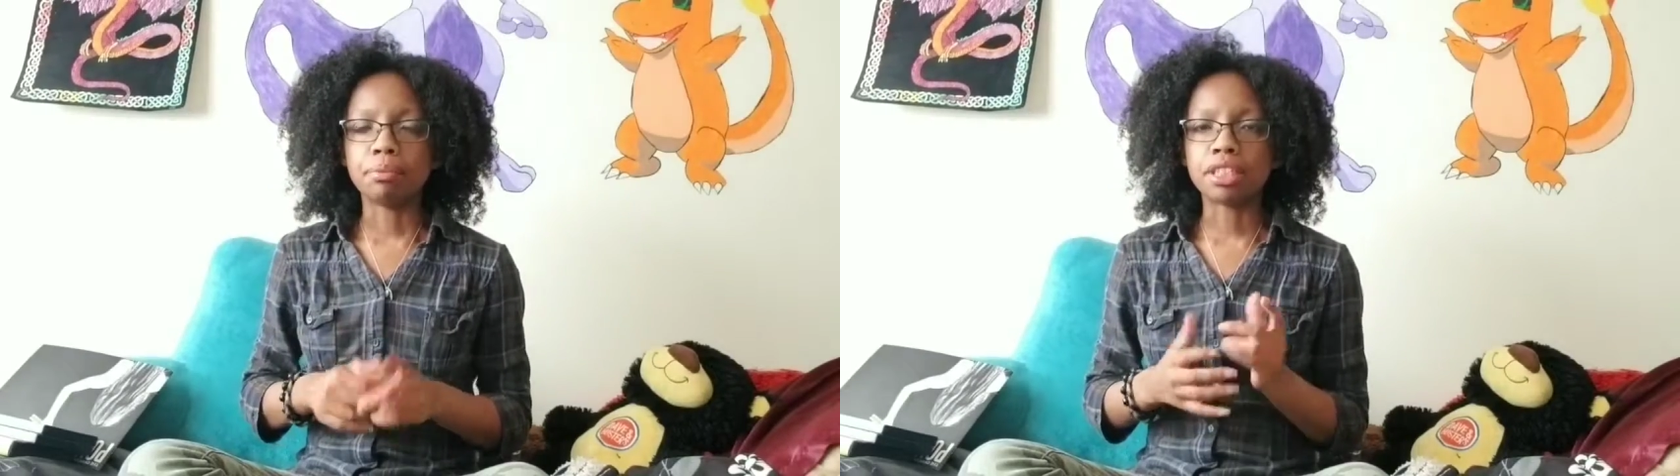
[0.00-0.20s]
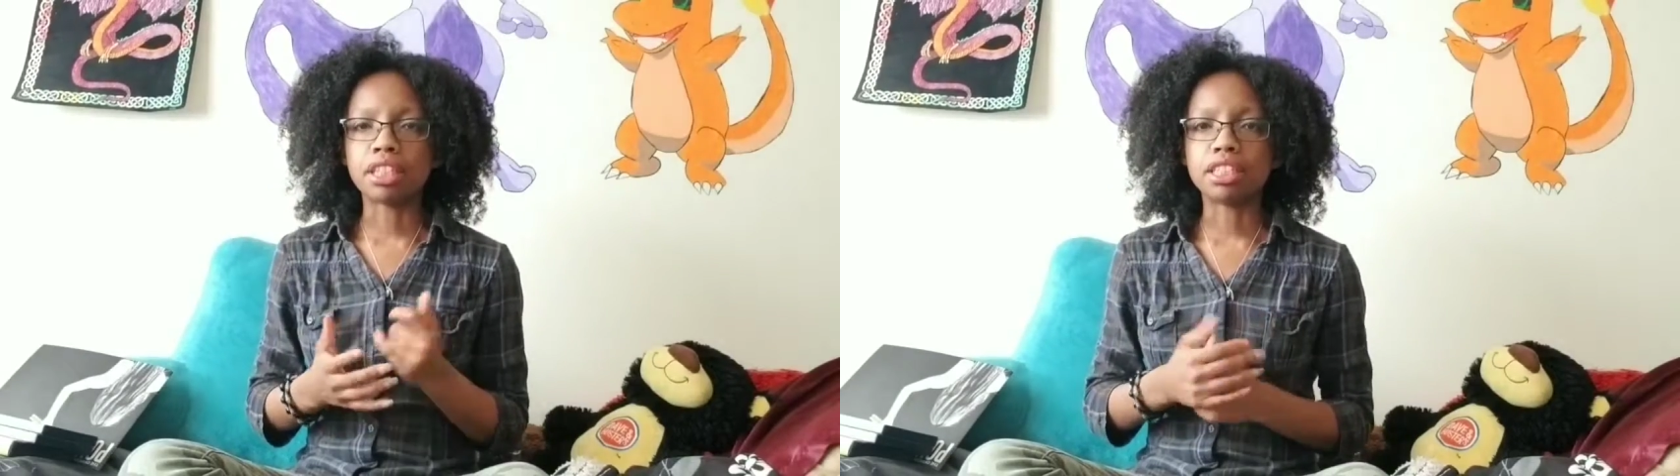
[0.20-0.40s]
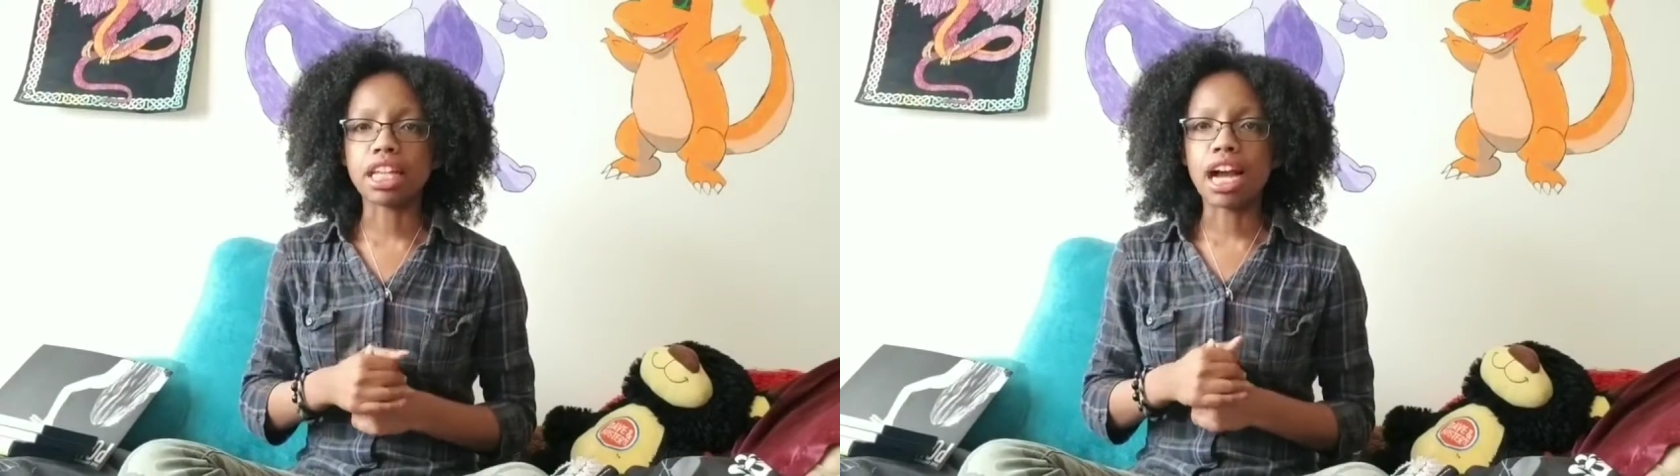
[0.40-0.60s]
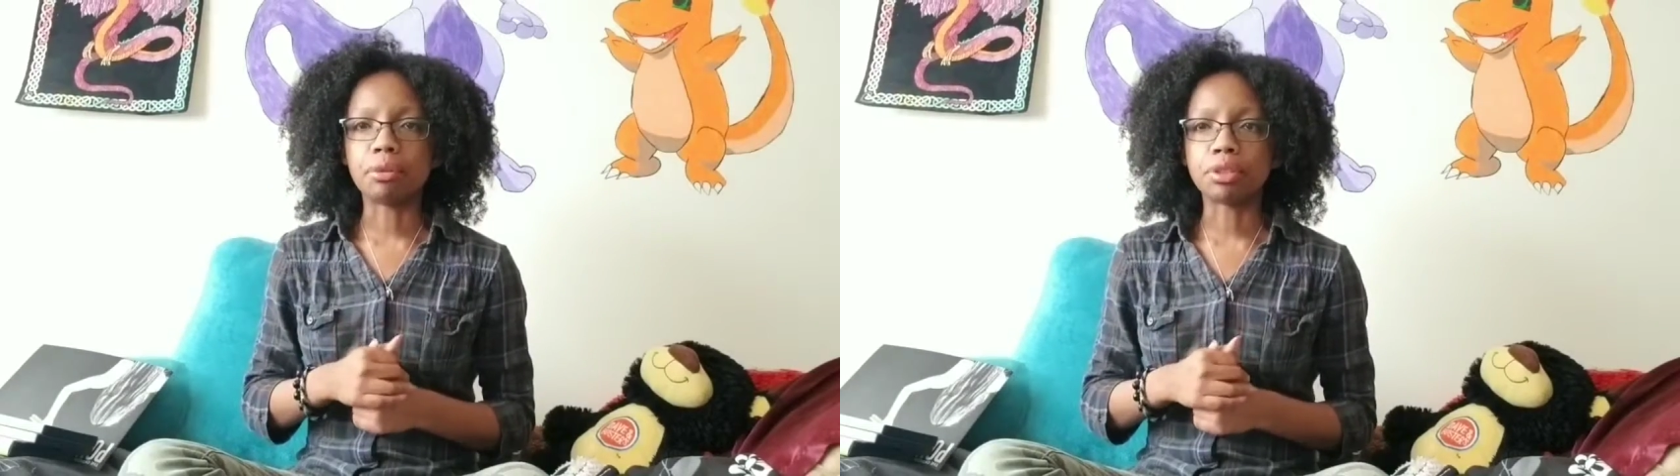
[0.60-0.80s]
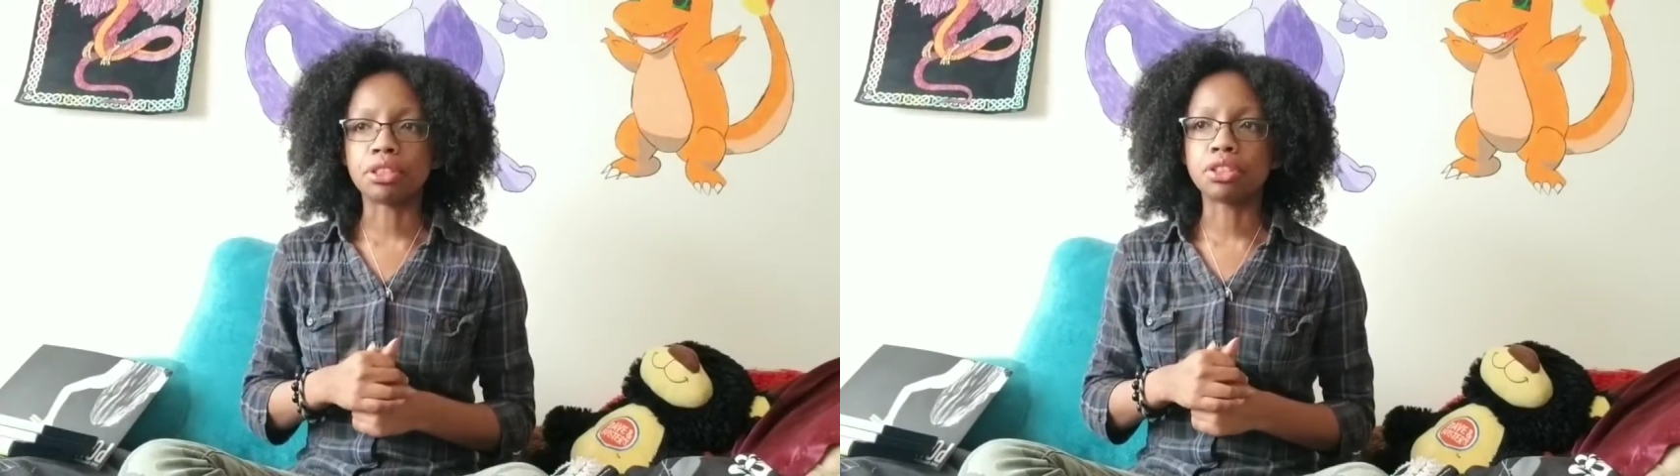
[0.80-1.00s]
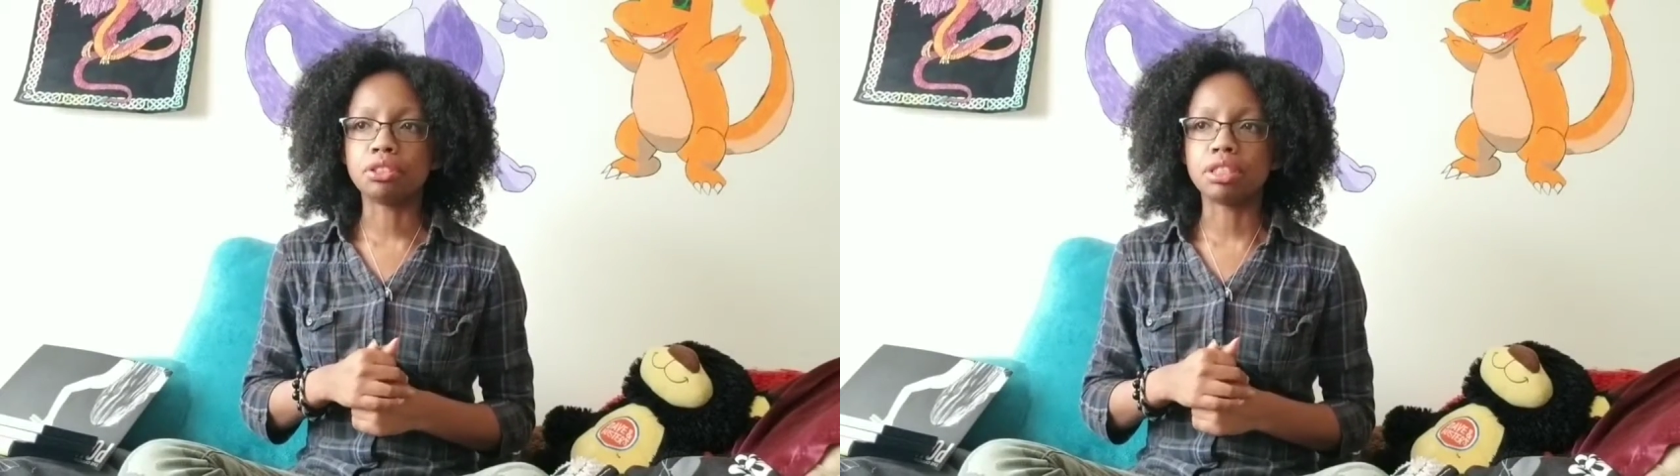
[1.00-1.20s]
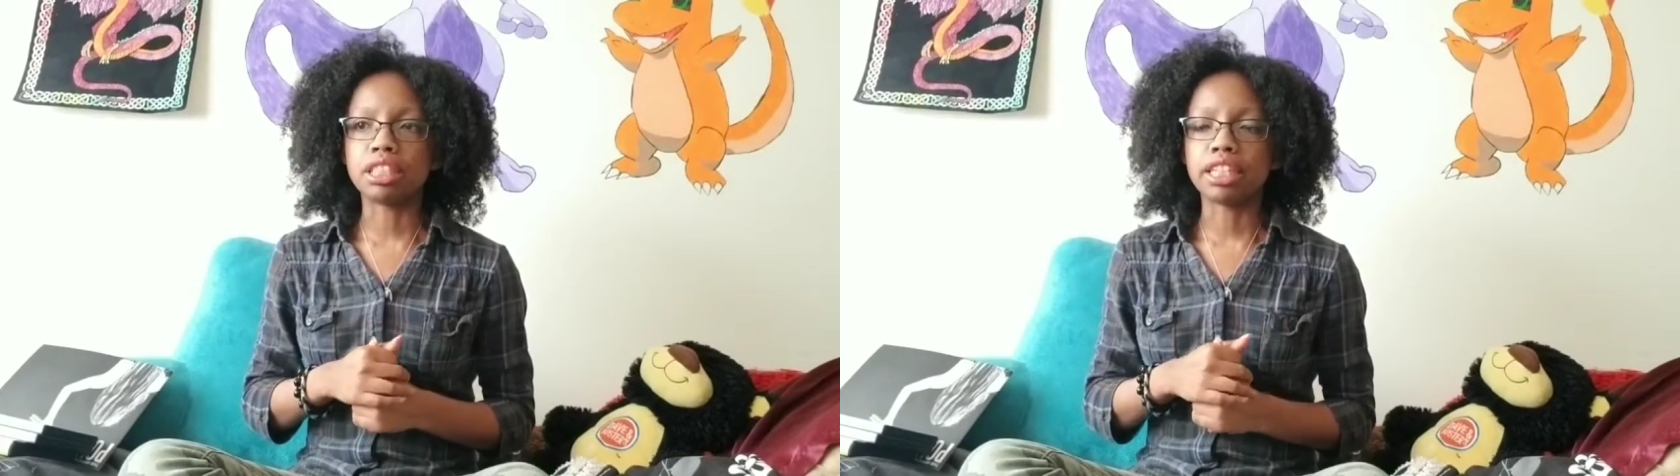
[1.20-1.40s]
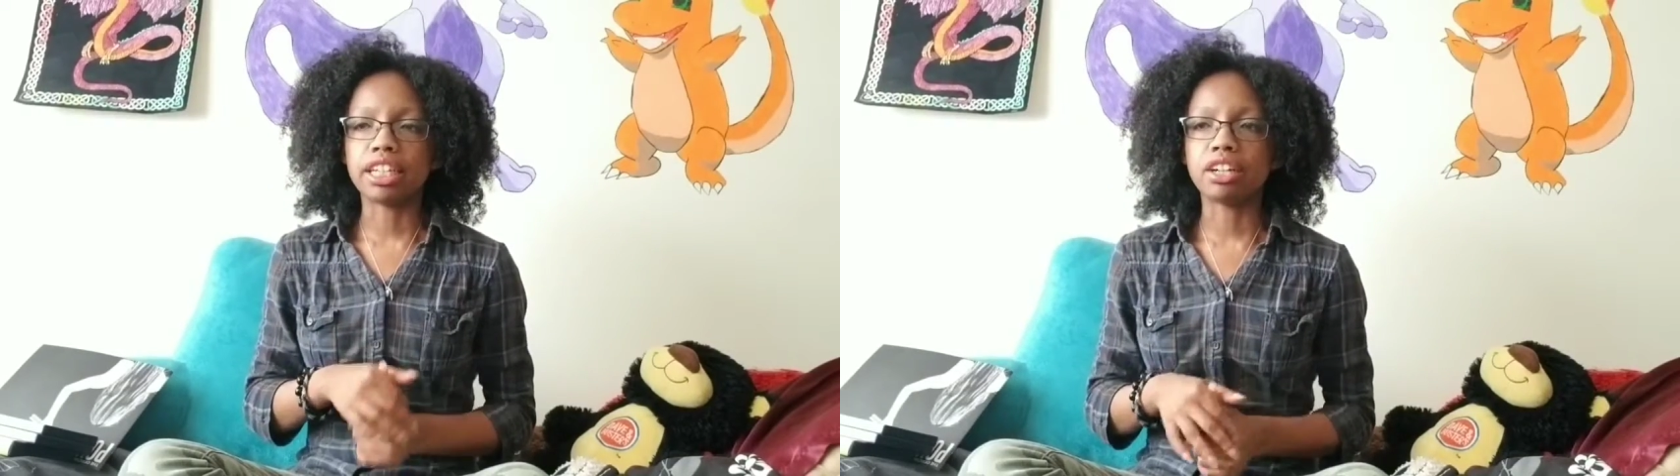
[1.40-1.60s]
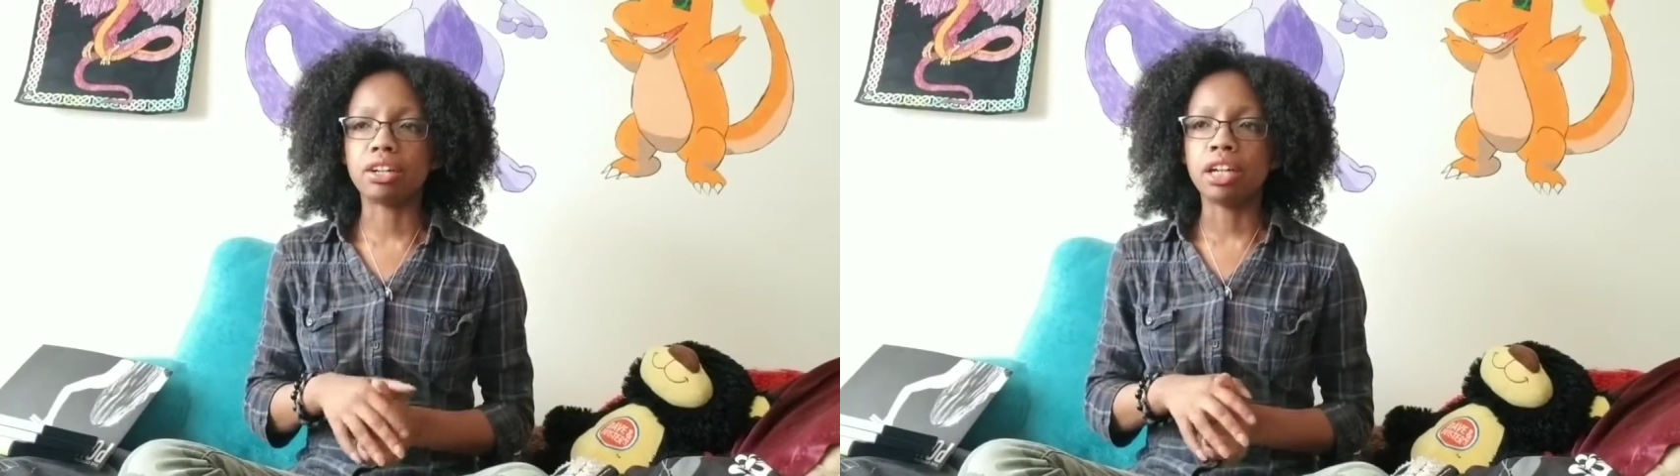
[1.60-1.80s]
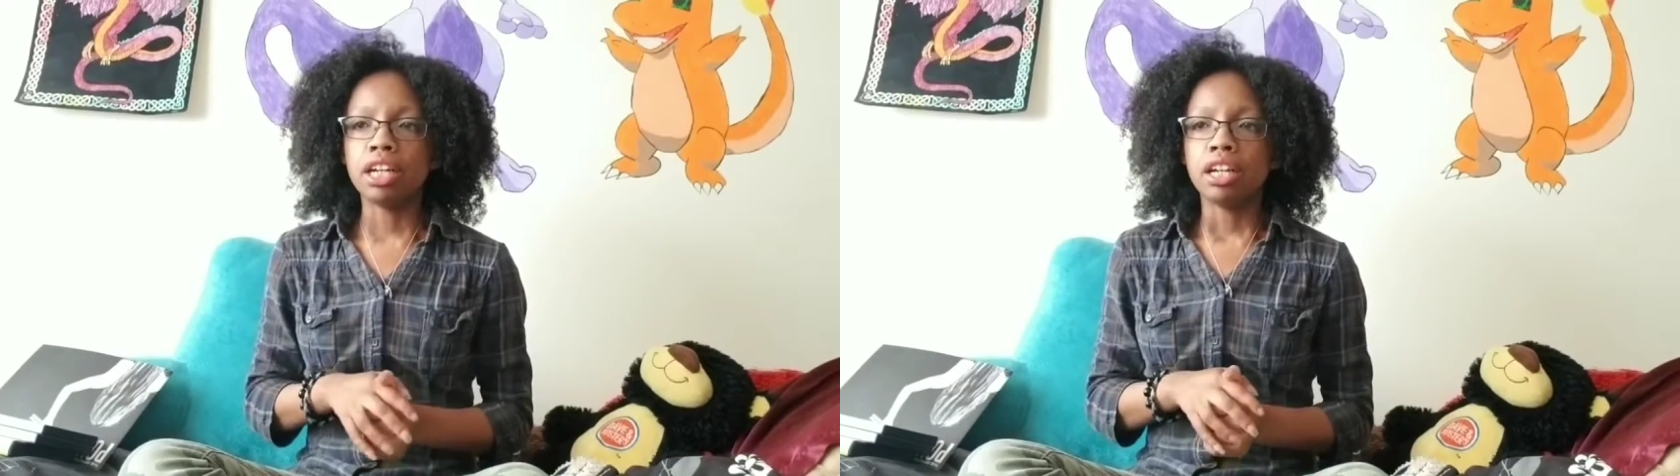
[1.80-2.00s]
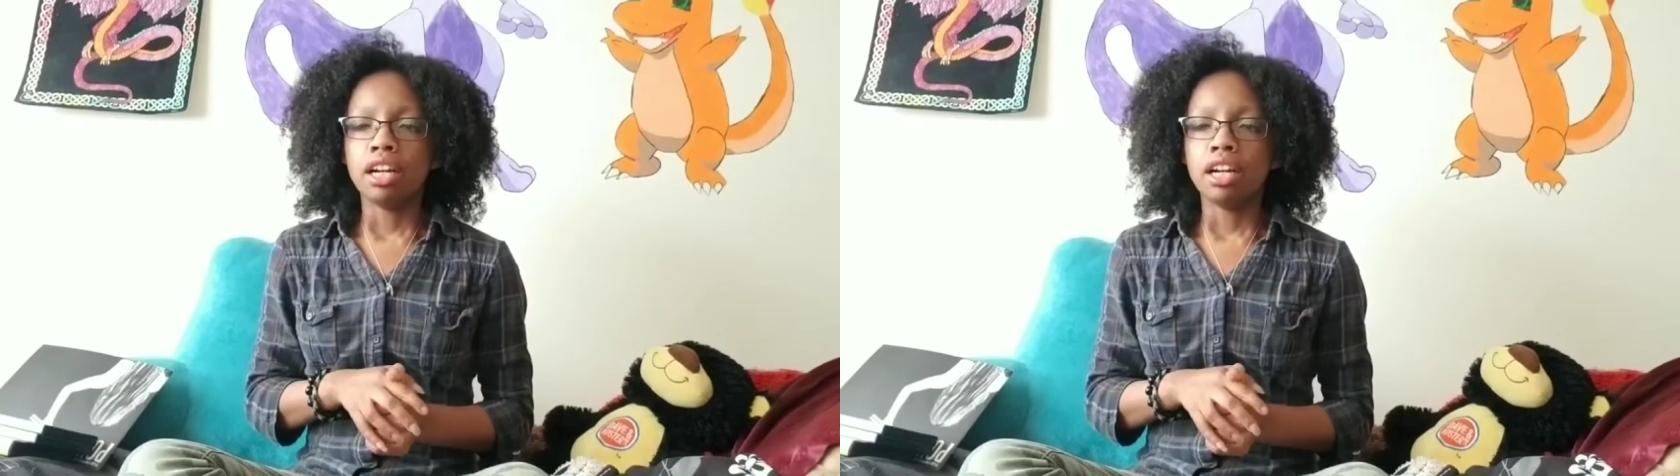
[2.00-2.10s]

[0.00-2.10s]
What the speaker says: because I was a student there,